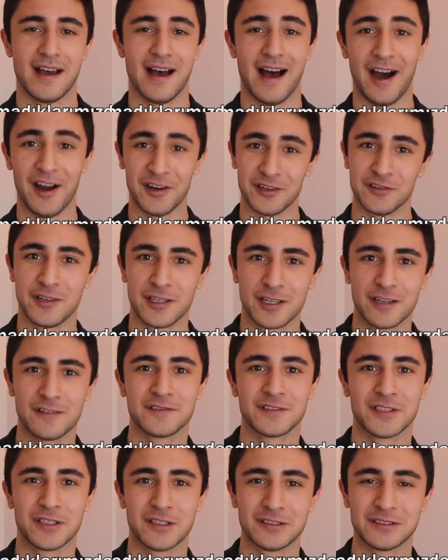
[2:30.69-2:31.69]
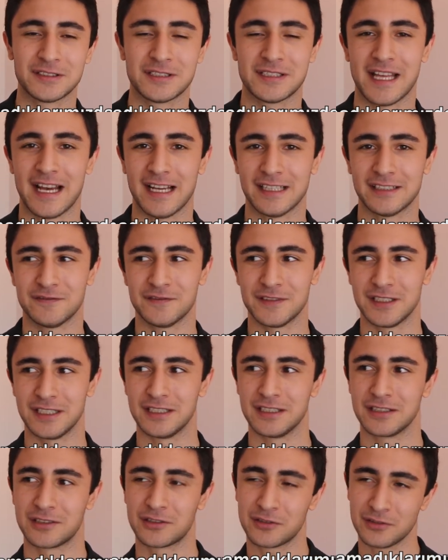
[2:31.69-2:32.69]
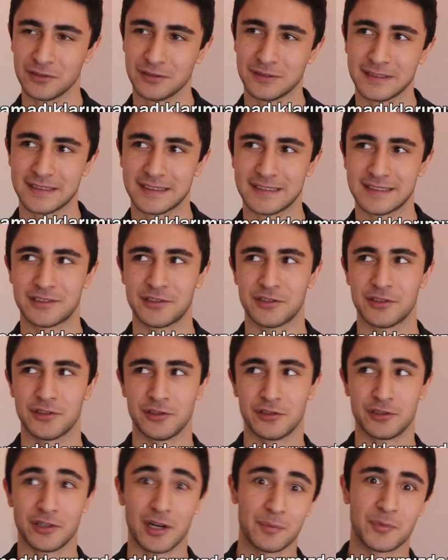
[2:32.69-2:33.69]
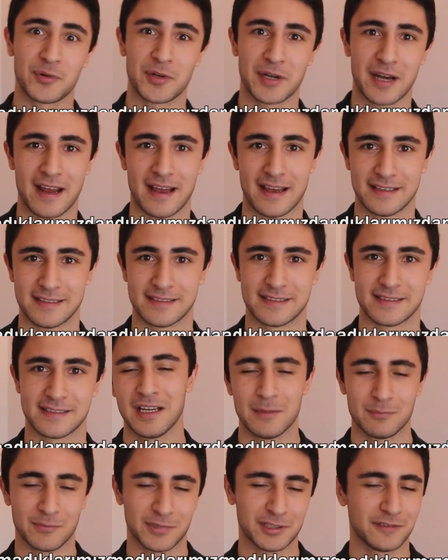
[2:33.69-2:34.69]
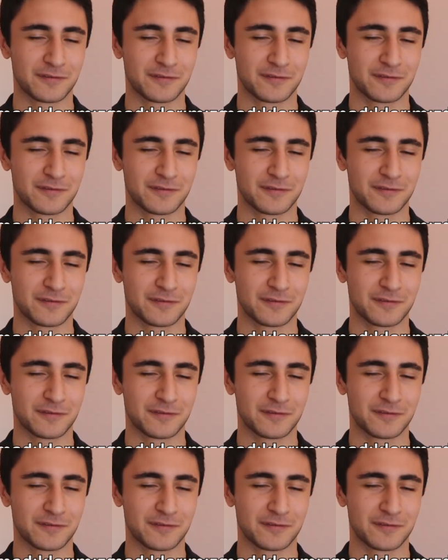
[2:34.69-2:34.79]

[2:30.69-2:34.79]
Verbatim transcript: Are you one of those that we couldn't Europeanize? But